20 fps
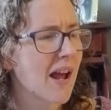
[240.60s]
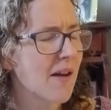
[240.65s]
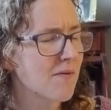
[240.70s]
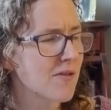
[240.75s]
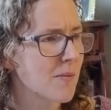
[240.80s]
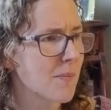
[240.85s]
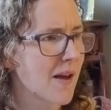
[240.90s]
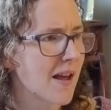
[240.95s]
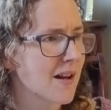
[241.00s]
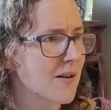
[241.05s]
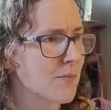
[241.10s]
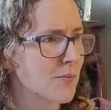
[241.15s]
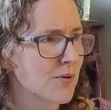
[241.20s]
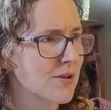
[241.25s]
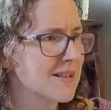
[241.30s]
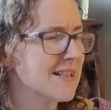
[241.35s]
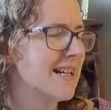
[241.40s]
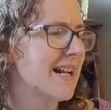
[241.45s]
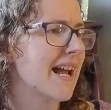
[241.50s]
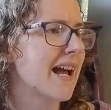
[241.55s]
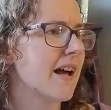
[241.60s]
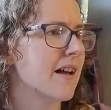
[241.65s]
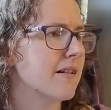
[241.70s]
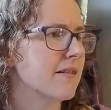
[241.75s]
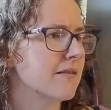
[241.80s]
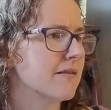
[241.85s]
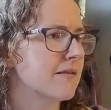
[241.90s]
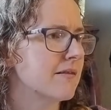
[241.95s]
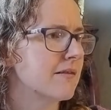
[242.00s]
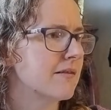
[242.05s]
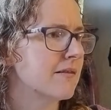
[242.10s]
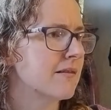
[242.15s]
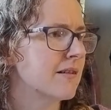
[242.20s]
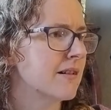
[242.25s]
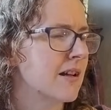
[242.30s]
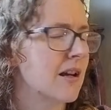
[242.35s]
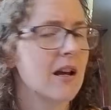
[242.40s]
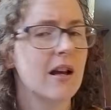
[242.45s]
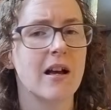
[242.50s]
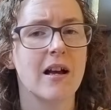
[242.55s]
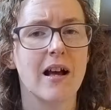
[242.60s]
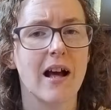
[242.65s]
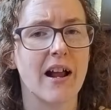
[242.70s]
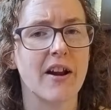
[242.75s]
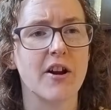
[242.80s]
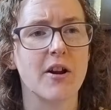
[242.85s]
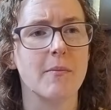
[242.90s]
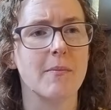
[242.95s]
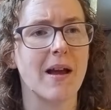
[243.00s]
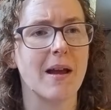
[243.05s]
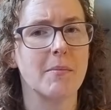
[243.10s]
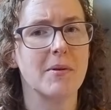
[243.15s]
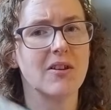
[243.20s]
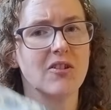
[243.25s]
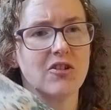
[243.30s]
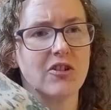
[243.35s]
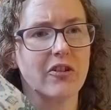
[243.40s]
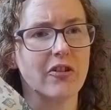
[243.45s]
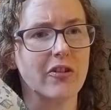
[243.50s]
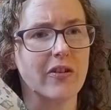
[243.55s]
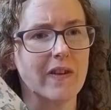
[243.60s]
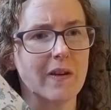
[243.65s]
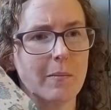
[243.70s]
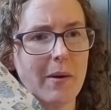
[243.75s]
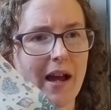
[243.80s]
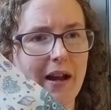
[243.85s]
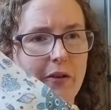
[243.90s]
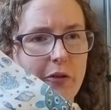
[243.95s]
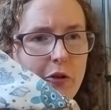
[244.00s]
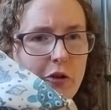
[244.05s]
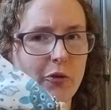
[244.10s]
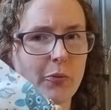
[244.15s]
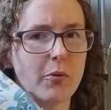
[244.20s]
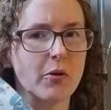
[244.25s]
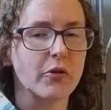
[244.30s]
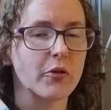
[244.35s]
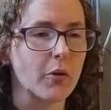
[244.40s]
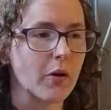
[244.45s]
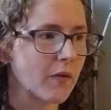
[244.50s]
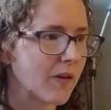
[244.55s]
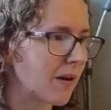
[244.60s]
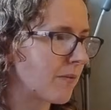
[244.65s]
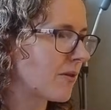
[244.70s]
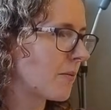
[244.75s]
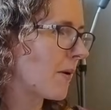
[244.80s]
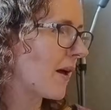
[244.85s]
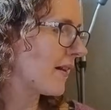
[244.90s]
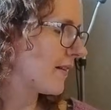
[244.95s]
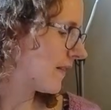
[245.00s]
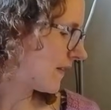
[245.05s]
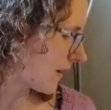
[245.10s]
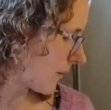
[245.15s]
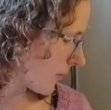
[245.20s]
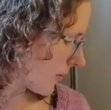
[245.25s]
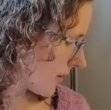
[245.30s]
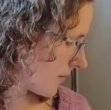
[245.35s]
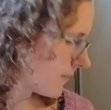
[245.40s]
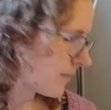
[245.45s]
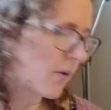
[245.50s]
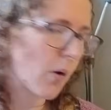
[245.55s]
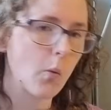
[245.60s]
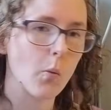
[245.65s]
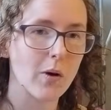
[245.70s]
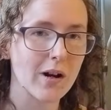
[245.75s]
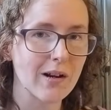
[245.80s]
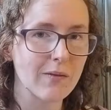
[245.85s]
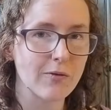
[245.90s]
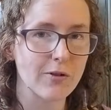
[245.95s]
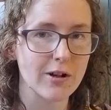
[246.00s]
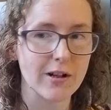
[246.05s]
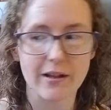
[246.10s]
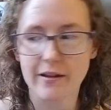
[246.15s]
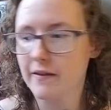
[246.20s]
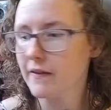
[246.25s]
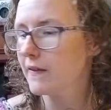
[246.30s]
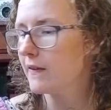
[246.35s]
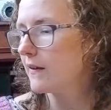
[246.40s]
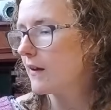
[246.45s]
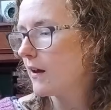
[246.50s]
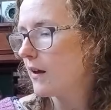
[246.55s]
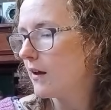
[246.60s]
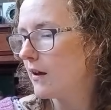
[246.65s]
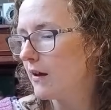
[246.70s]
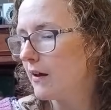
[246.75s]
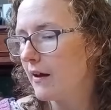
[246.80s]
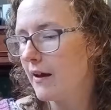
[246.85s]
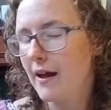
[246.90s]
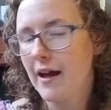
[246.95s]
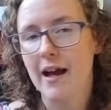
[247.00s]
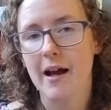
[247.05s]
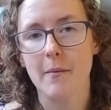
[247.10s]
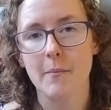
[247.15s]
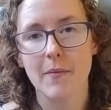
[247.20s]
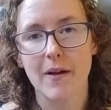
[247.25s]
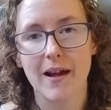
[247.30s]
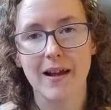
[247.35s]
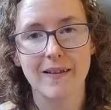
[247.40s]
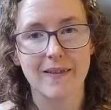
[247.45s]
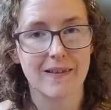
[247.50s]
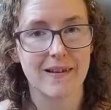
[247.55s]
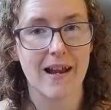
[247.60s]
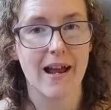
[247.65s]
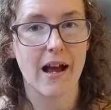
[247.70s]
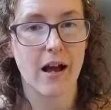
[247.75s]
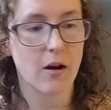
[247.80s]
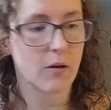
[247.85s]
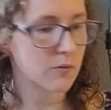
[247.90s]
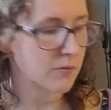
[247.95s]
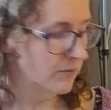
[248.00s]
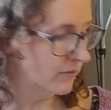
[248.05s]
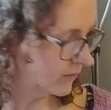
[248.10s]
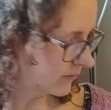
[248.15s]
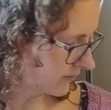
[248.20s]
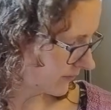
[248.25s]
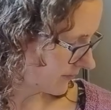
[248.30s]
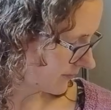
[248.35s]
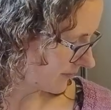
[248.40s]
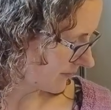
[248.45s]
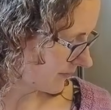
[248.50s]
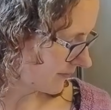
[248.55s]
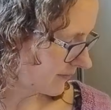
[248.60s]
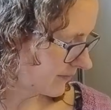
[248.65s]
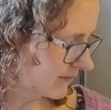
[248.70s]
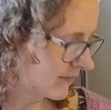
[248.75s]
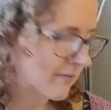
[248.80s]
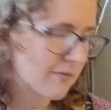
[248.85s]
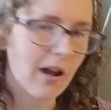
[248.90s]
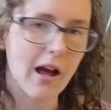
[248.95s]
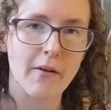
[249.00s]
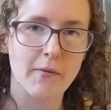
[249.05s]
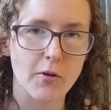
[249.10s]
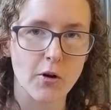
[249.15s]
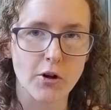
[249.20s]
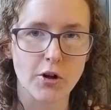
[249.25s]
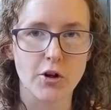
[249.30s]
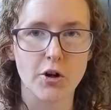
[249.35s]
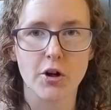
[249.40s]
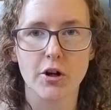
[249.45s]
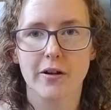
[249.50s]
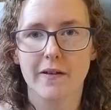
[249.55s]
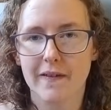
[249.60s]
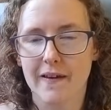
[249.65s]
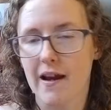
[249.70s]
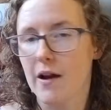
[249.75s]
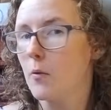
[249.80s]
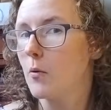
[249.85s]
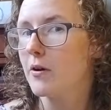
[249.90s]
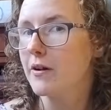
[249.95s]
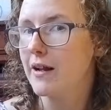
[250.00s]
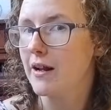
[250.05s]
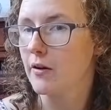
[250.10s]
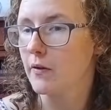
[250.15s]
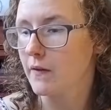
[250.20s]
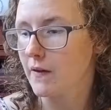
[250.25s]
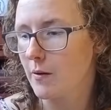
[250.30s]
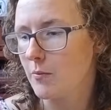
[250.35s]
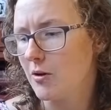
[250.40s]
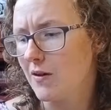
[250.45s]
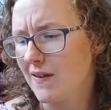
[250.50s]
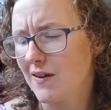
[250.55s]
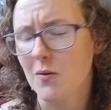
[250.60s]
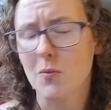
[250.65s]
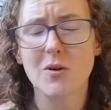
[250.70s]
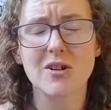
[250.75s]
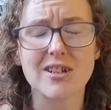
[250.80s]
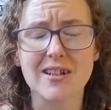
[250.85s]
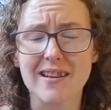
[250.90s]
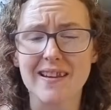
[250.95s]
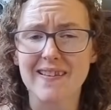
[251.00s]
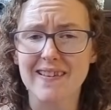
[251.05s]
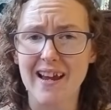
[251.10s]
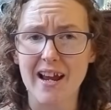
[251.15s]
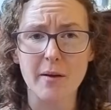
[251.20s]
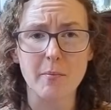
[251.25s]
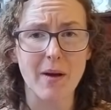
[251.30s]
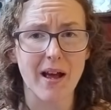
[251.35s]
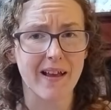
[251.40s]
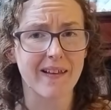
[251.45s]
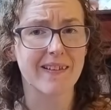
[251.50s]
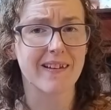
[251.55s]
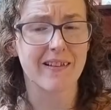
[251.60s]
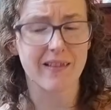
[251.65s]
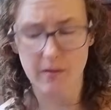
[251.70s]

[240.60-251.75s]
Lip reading: have the pattern printed out. I don't know, maybe it's just because the bag's so small, so I've kept the pattern separate. Whatever it is, it's now, I've got a note saying what needles I'm using, which are the same as